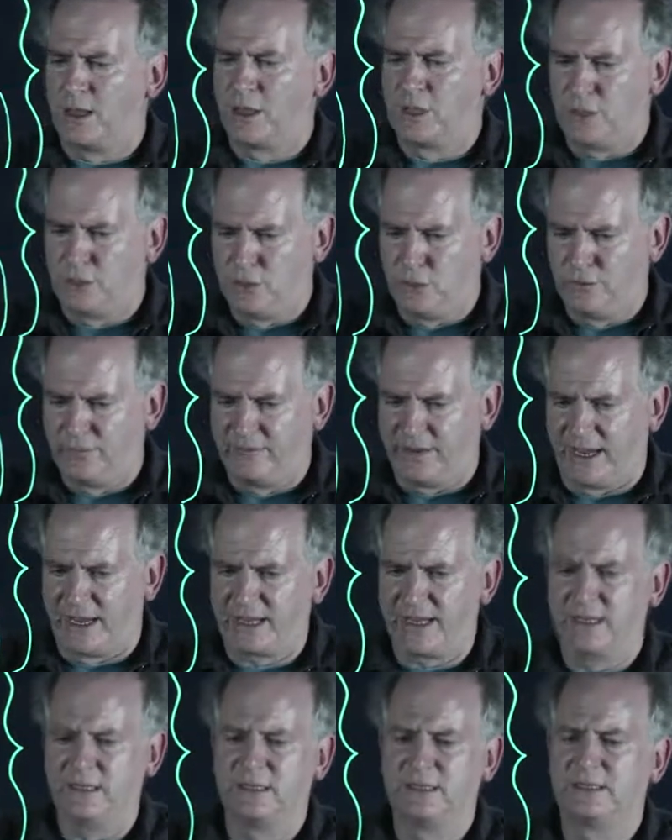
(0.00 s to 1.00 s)

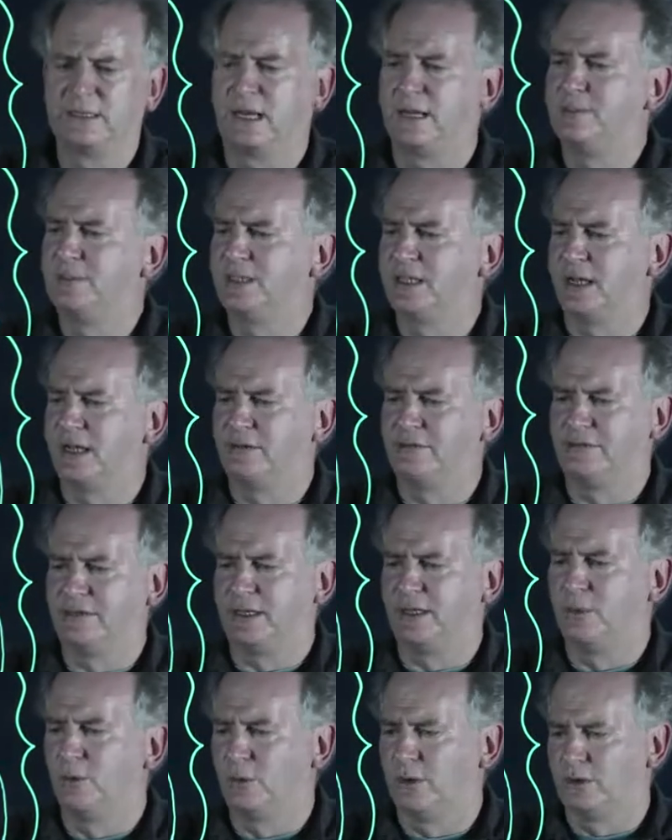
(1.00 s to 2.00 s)
uvec times sine phi,
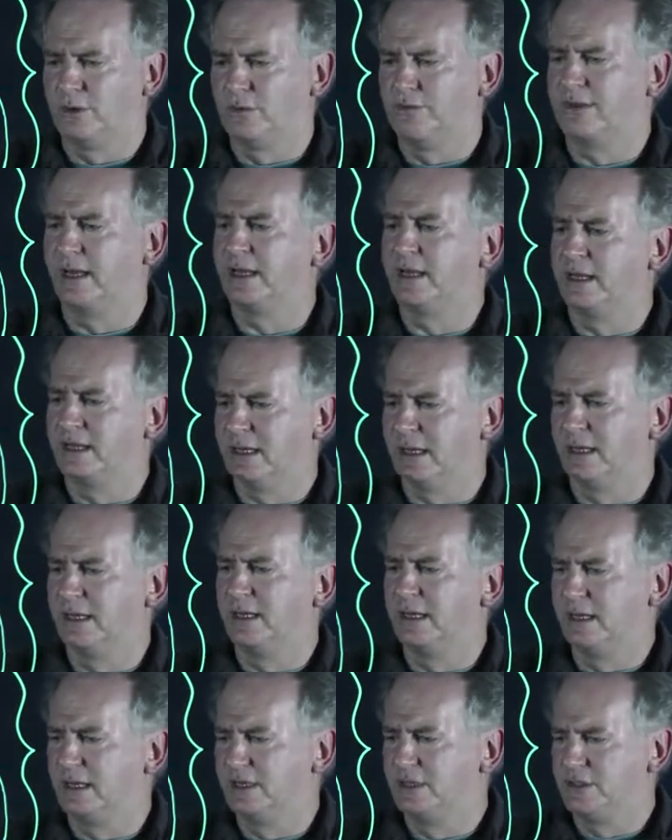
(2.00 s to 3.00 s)
where uvec again
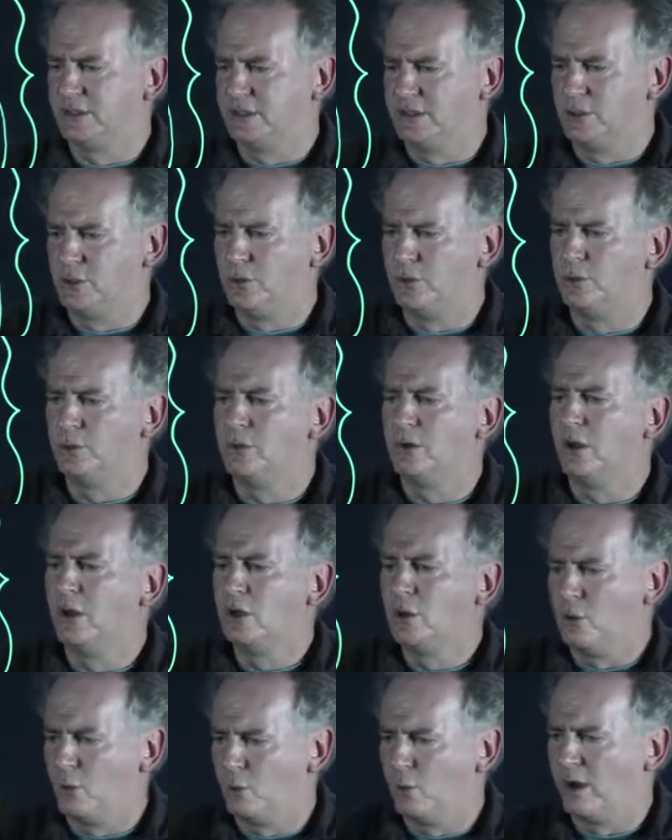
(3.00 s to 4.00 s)
is
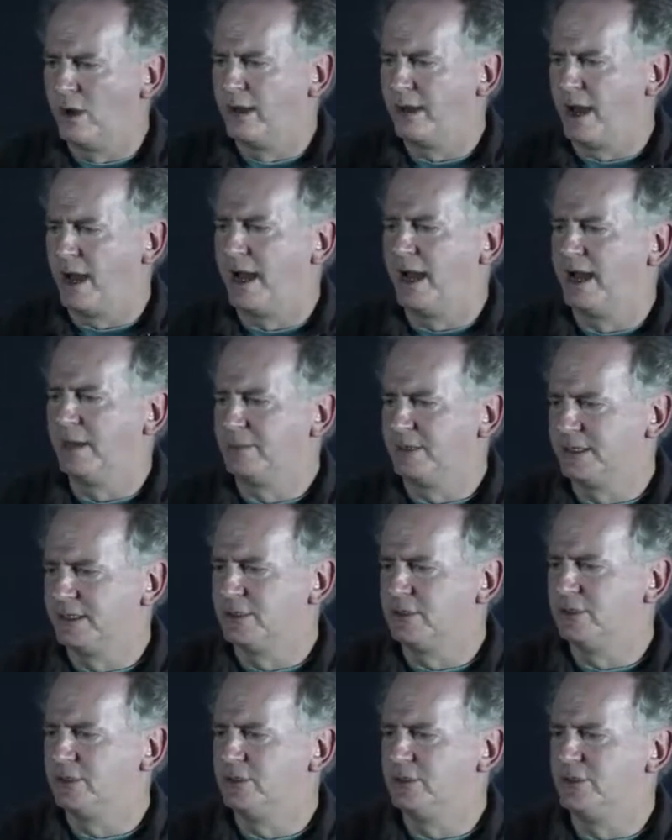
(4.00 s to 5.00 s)
u1i plus
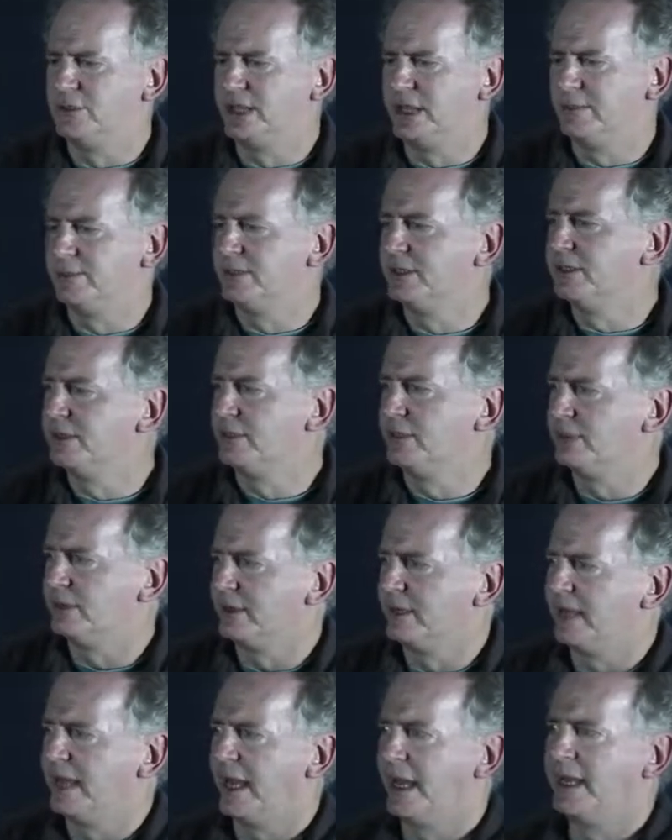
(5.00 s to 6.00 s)
u2j plus
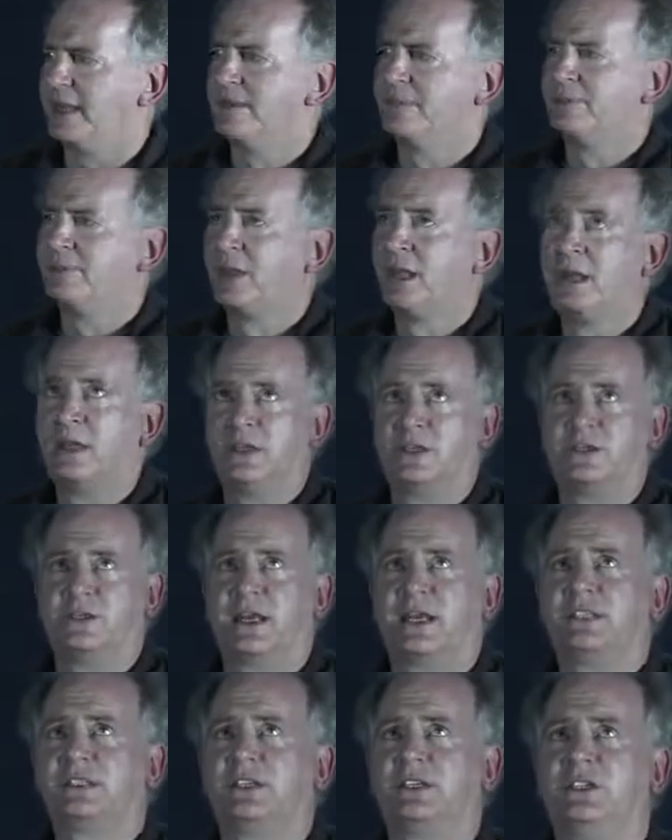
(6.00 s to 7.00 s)
u3k. So
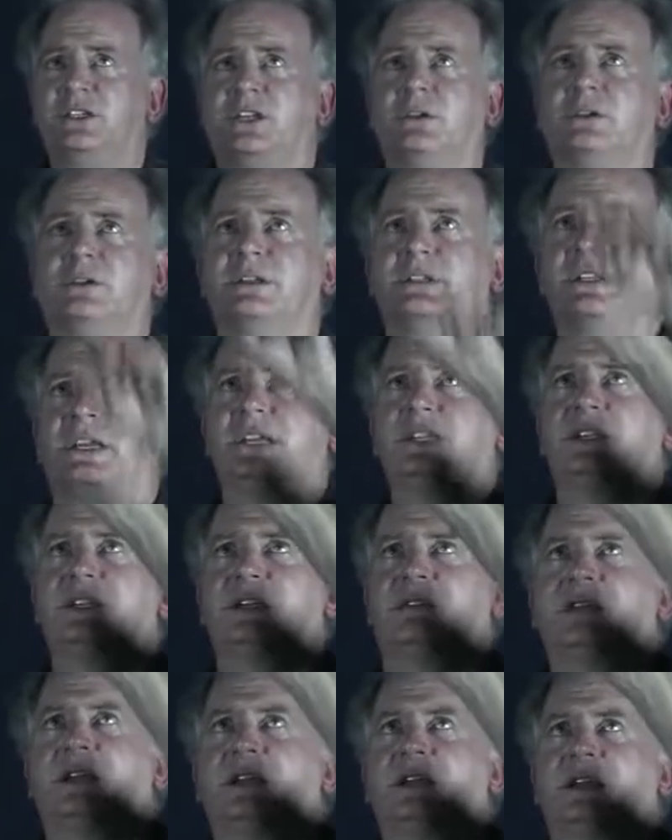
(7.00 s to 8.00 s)
that's the generalization
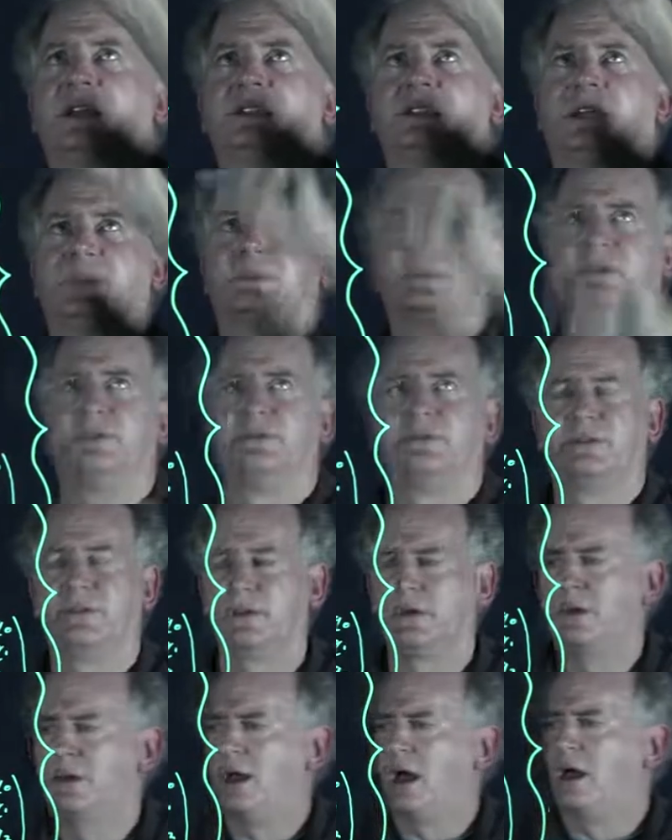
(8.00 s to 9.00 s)
of the concept of,
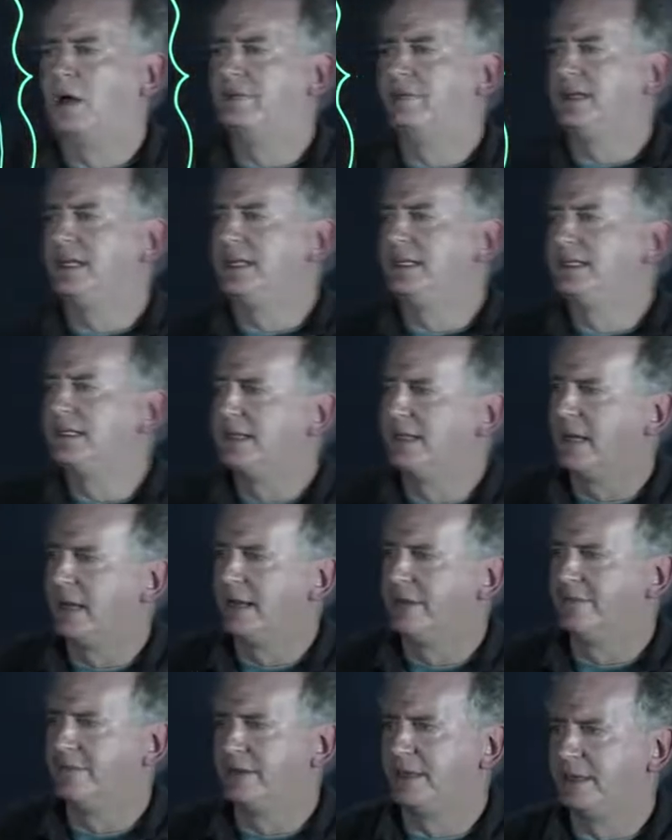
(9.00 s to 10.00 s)
of e to the
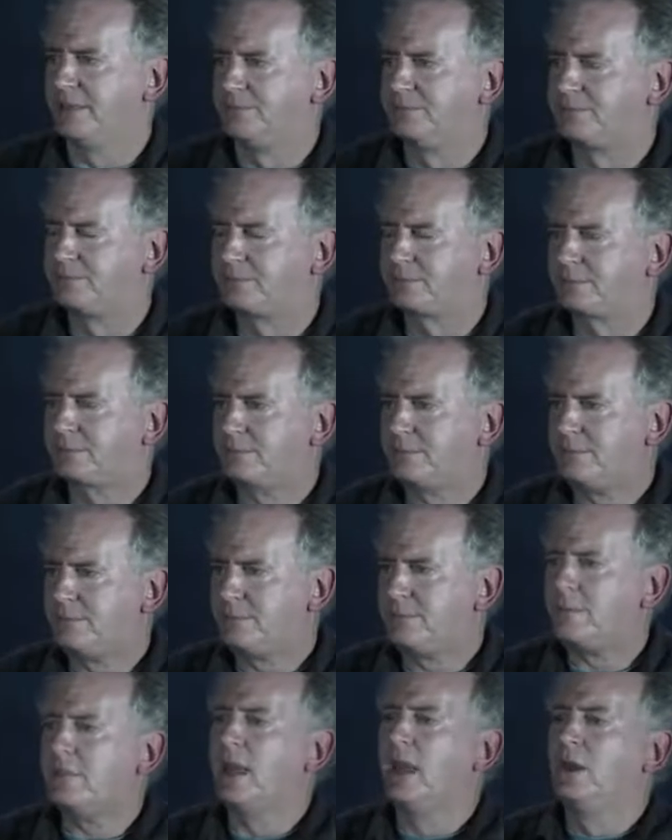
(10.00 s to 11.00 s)
i phi.
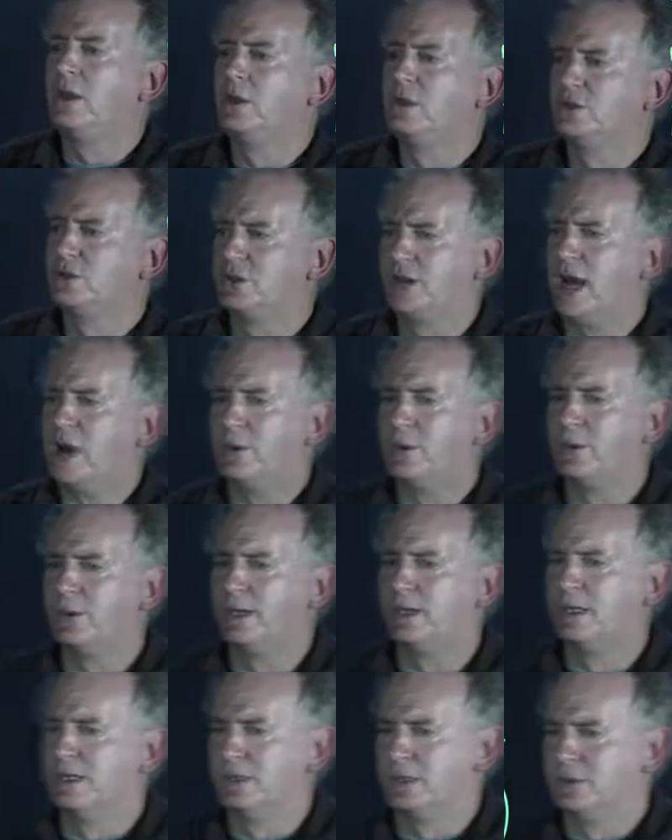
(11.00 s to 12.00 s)
So now what we
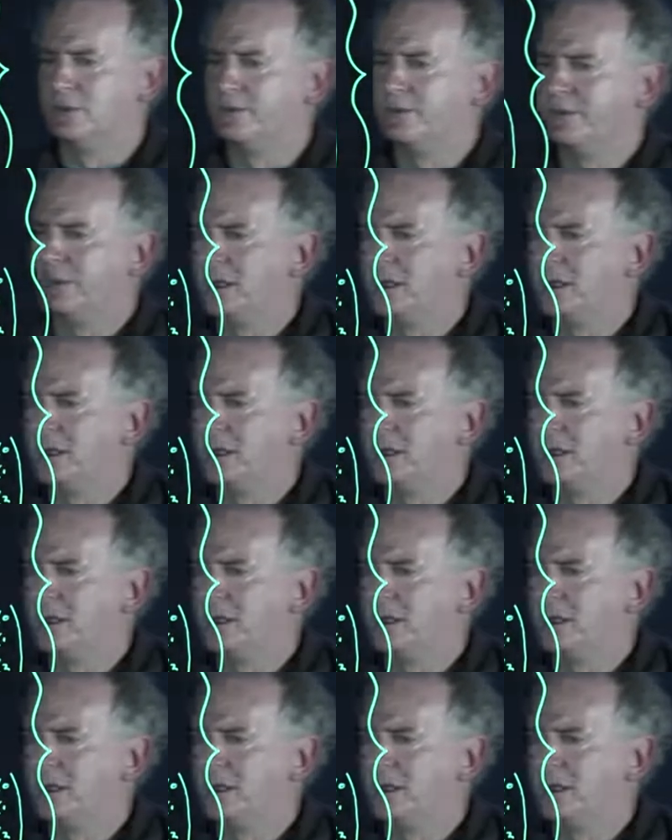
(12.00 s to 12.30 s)
can do